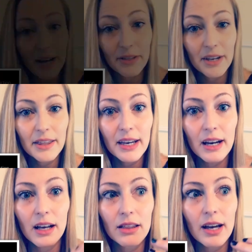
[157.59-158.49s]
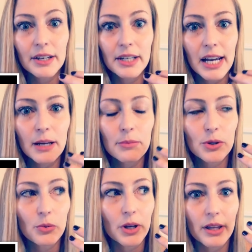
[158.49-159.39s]
I think that a lot of times
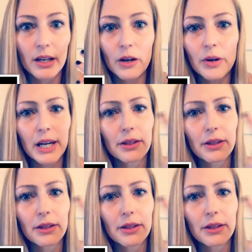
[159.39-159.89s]
we think, okay,